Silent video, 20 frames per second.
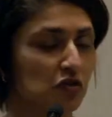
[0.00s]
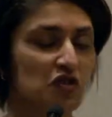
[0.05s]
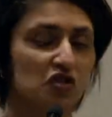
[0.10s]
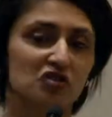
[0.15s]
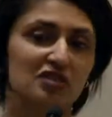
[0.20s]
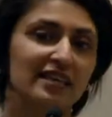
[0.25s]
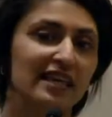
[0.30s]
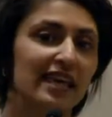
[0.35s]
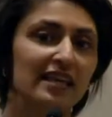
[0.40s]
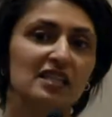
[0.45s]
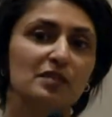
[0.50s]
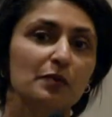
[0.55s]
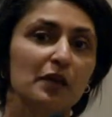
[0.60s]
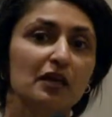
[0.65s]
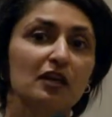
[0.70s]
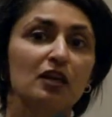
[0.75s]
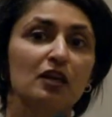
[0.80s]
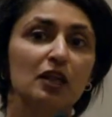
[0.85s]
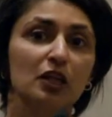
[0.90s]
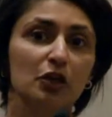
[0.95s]
She just can't
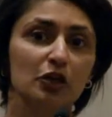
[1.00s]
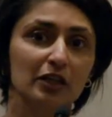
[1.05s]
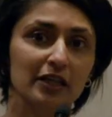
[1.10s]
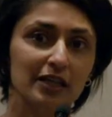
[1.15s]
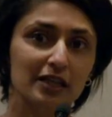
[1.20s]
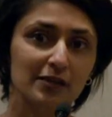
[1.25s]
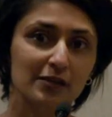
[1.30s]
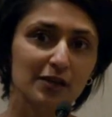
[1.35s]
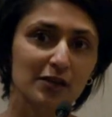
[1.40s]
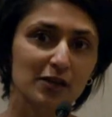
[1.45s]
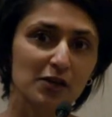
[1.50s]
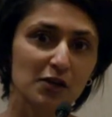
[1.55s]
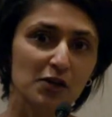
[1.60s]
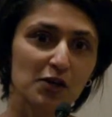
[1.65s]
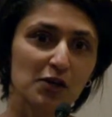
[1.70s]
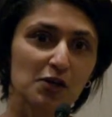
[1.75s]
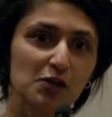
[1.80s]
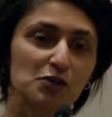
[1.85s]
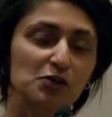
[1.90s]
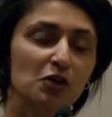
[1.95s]
speak clearly.
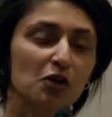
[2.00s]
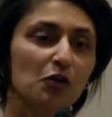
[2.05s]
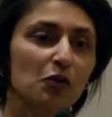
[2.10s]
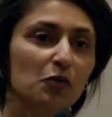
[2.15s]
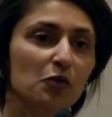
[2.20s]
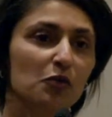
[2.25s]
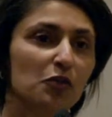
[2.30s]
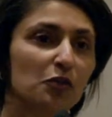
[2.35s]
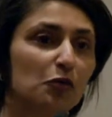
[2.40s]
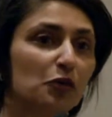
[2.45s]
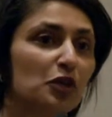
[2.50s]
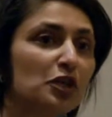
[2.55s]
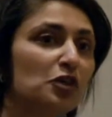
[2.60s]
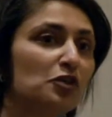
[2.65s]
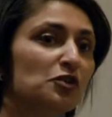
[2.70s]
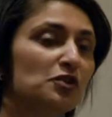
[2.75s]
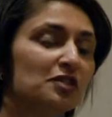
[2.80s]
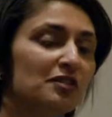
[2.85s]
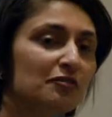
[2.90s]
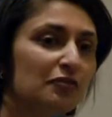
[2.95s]
So through
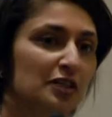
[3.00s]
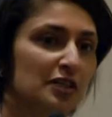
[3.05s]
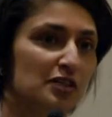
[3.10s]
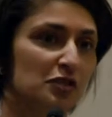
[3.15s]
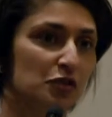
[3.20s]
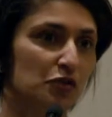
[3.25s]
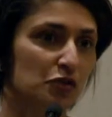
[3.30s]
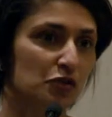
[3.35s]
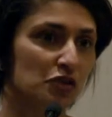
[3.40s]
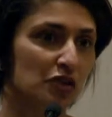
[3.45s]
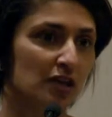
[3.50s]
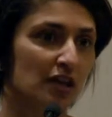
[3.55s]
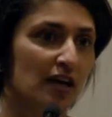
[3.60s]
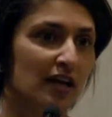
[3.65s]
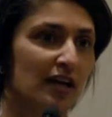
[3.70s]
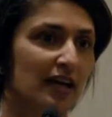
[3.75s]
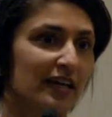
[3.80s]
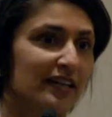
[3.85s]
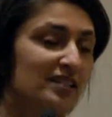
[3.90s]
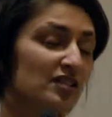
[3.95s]
years of research,
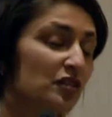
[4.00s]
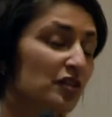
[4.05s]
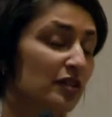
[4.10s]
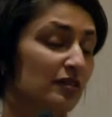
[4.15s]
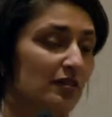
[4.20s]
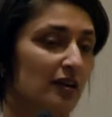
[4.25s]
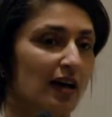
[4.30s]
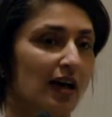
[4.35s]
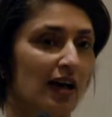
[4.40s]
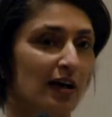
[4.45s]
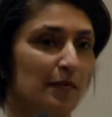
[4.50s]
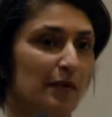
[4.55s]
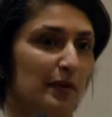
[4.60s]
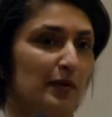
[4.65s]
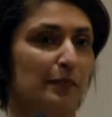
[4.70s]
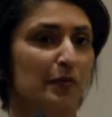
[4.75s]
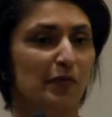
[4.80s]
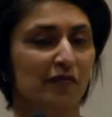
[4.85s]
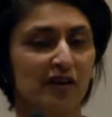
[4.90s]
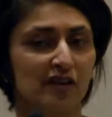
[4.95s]
I'm a
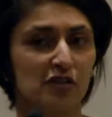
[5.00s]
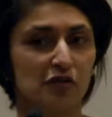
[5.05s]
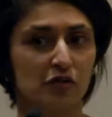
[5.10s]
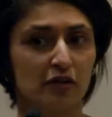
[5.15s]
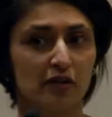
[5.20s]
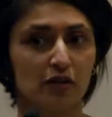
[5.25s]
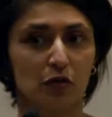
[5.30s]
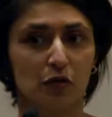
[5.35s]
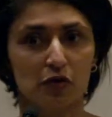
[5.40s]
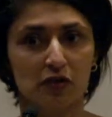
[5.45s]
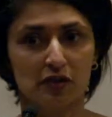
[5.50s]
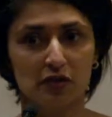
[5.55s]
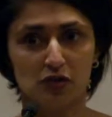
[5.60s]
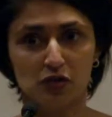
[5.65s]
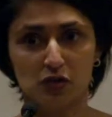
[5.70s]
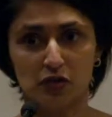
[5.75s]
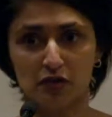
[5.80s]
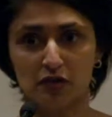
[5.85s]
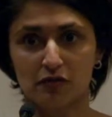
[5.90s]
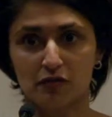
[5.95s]
professor at
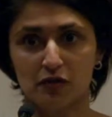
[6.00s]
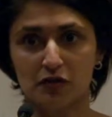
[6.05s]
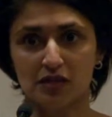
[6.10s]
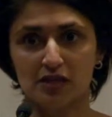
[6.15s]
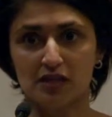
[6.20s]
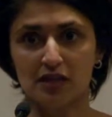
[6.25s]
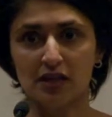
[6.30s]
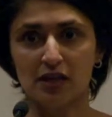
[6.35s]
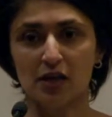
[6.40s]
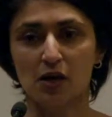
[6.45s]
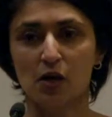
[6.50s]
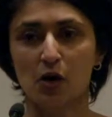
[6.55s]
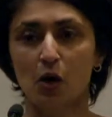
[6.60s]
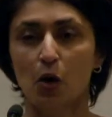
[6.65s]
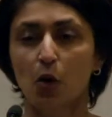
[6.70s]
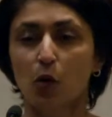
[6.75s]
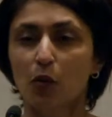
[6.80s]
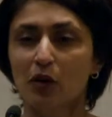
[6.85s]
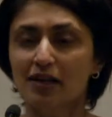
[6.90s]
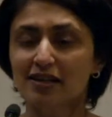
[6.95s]
Northeastern University,
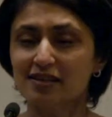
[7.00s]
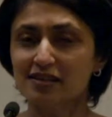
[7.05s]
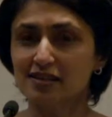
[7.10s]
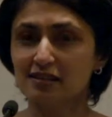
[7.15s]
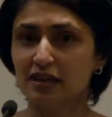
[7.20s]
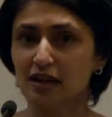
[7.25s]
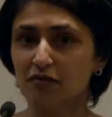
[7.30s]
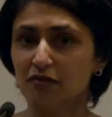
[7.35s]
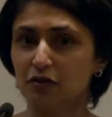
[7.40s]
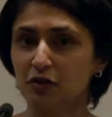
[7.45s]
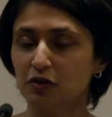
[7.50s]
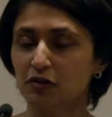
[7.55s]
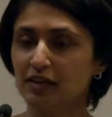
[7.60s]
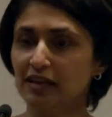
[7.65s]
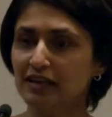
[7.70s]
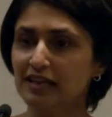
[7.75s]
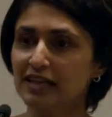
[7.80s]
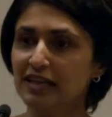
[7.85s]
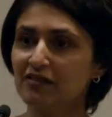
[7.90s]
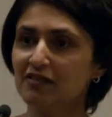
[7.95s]
we discovered
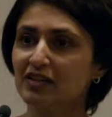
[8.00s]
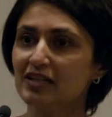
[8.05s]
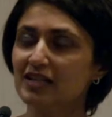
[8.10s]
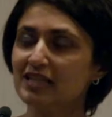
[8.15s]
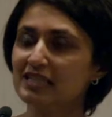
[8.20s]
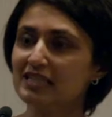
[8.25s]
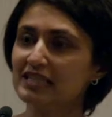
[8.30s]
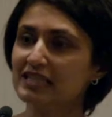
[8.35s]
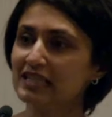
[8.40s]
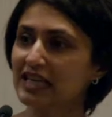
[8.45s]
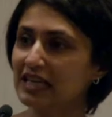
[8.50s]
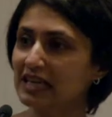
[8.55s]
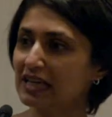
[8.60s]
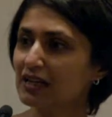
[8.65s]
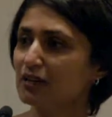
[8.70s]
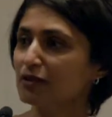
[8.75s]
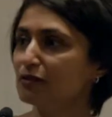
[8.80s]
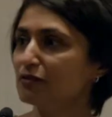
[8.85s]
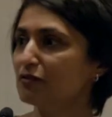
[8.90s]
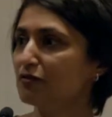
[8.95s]
that even a
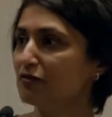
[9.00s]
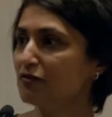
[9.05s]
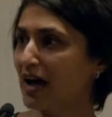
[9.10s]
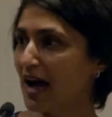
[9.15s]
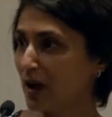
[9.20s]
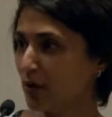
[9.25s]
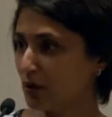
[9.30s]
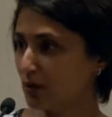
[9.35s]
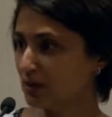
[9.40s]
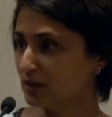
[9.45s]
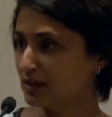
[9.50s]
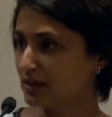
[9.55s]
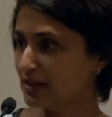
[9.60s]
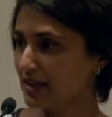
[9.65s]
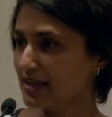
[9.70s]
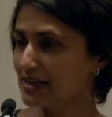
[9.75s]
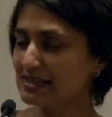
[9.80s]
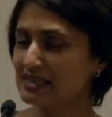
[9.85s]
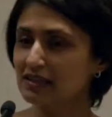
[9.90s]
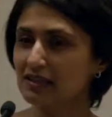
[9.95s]
single vowel,
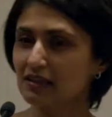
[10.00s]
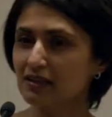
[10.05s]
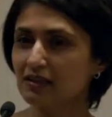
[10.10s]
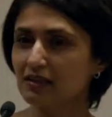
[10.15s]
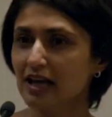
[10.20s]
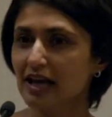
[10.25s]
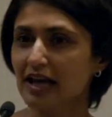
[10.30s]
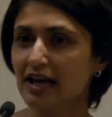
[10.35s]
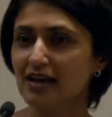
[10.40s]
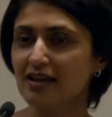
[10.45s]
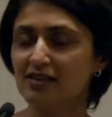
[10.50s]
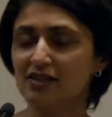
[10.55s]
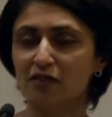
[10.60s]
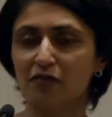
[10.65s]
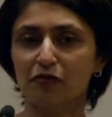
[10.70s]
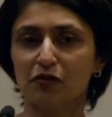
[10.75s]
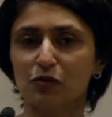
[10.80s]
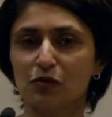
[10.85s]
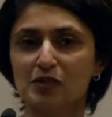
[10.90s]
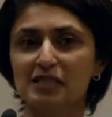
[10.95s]
as little as
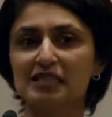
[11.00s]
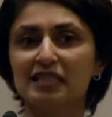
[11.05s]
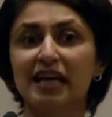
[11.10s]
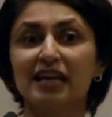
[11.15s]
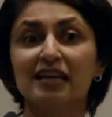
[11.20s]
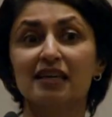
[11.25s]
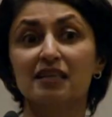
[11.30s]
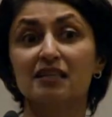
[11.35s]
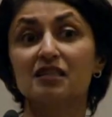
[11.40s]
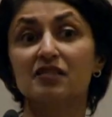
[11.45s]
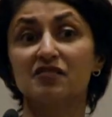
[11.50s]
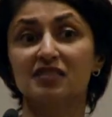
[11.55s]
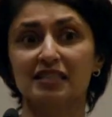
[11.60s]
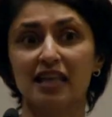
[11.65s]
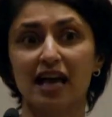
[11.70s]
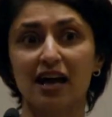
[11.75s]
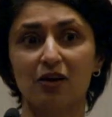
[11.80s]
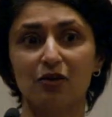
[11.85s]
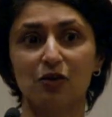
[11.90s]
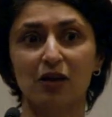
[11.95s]
a few seconds of
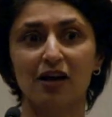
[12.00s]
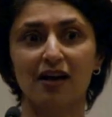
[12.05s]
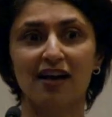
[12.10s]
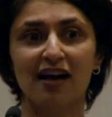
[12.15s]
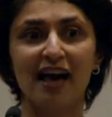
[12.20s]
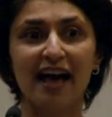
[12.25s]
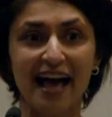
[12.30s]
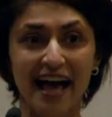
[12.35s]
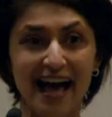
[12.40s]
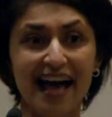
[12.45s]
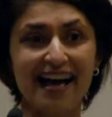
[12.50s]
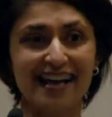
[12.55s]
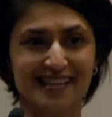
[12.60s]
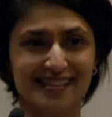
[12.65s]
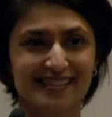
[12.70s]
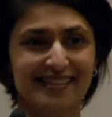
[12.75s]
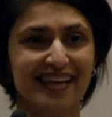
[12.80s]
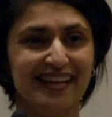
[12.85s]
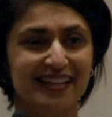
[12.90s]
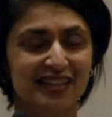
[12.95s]
sound,
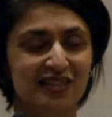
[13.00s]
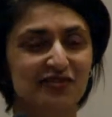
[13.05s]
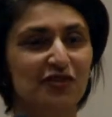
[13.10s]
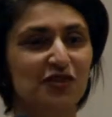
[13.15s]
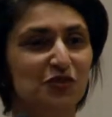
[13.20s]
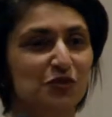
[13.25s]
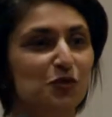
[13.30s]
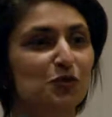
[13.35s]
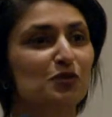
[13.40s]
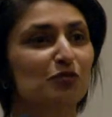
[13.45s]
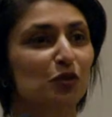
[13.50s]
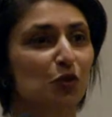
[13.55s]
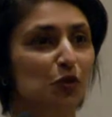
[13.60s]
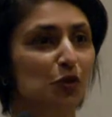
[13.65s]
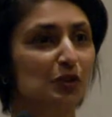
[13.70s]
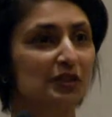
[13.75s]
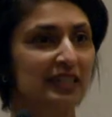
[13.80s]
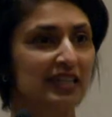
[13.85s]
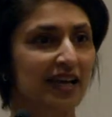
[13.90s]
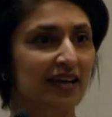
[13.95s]
has that individual's
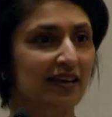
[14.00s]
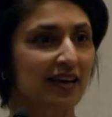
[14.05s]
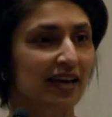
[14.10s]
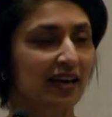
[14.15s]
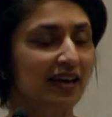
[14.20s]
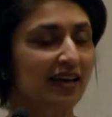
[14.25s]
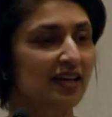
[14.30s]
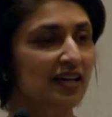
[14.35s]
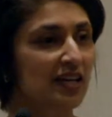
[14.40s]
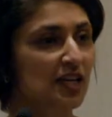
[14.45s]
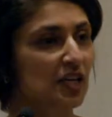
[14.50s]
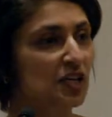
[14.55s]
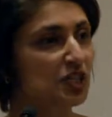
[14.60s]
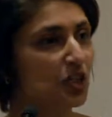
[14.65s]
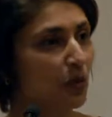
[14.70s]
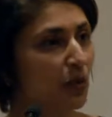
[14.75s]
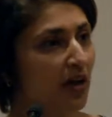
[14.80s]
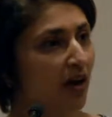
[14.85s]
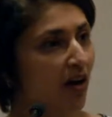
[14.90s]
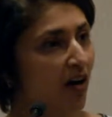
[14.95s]
vocal DNA.
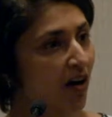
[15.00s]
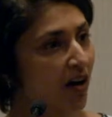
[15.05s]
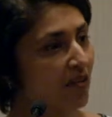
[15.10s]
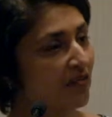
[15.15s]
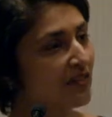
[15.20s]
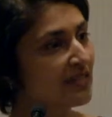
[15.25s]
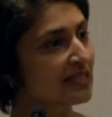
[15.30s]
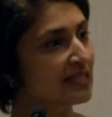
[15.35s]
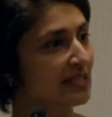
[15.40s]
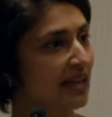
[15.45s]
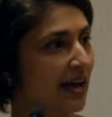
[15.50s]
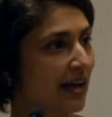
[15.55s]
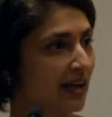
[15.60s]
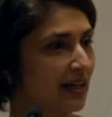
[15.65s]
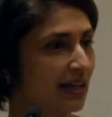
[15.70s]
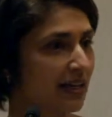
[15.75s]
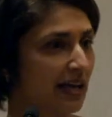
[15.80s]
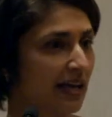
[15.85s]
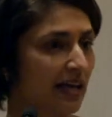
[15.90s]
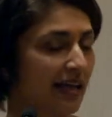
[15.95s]
So we harvest
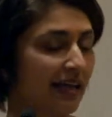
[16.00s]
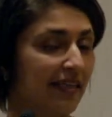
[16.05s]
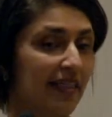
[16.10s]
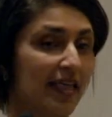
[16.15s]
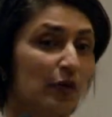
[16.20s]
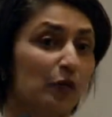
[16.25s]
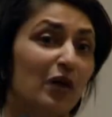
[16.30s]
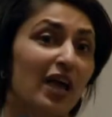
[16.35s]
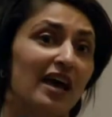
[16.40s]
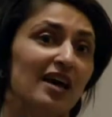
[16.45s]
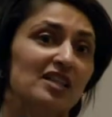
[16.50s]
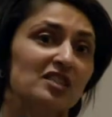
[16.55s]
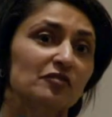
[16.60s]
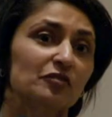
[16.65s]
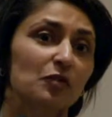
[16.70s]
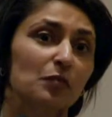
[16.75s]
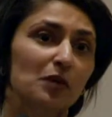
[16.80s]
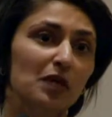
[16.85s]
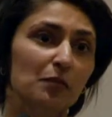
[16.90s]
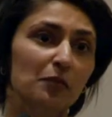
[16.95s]
that, and then we ask
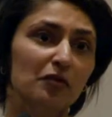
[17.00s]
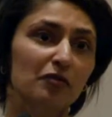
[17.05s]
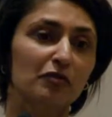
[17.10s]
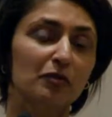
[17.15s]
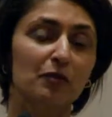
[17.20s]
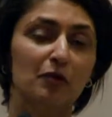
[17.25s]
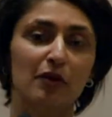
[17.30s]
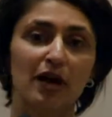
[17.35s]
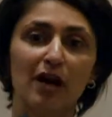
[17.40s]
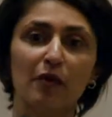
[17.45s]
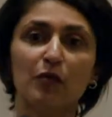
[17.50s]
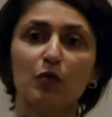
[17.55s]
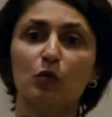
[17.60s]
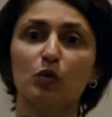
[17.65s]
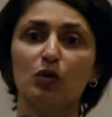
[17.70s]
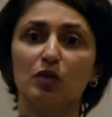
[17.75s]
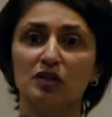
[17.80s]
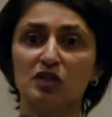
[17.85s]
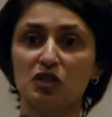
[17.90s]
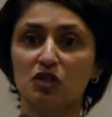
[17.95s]
for people from around the
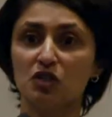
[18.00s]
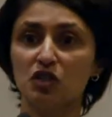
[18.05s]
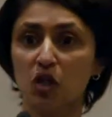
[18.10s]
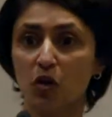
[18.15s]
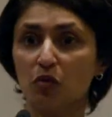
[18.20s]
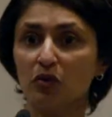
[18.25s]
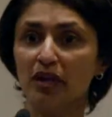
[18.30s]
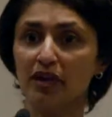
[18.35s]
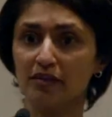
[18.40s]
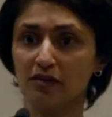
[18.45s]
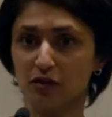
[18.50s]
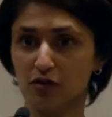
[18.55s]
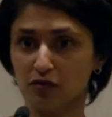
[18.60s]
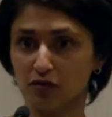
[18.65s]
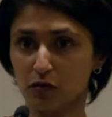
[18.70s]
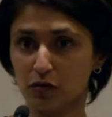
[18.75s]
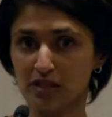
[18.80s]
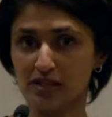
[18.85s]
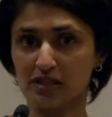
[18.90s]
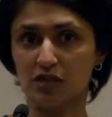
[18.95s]
world to donate their
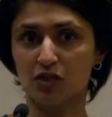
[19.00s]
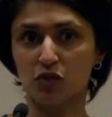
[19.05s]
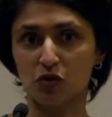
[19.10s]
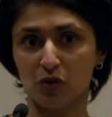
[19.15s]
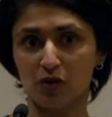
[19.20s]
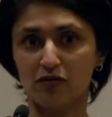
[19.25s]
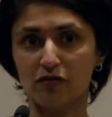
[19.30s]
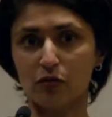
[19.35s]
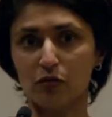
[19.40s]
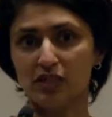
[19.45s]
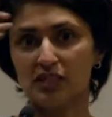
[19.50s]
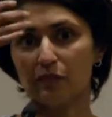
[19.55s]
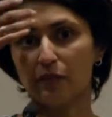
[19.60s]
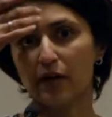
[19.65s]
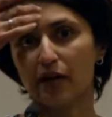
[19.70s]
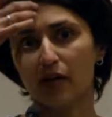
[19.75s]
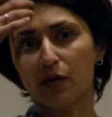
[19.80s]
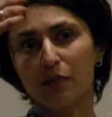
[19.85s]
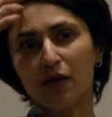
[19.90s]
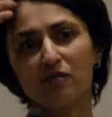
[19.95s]
voice into our voice
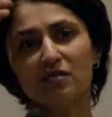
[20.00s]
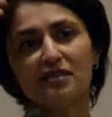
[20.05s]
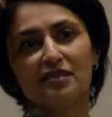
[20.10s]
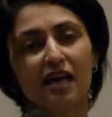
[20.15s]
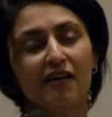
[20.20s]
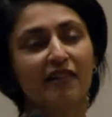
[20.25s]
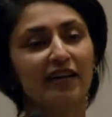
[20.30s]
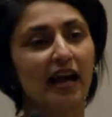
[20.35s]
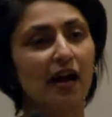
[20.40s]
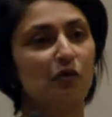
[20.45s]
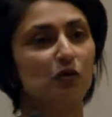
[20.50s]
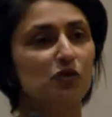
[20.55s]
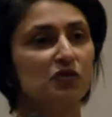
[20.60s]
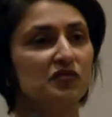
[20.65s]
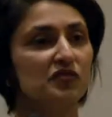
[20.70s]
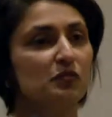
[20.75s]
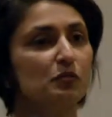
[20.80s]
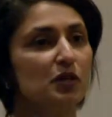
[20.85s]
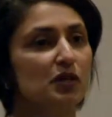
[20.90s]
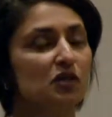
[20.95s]
bank, about 7 hours
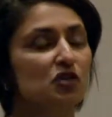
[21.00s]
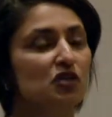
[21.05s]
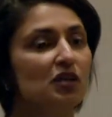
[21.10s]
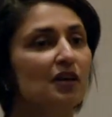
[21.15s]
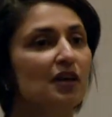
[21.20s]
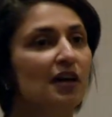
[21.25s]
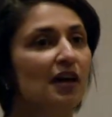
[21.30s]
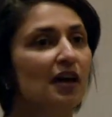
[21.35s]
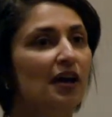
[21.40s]
of speech.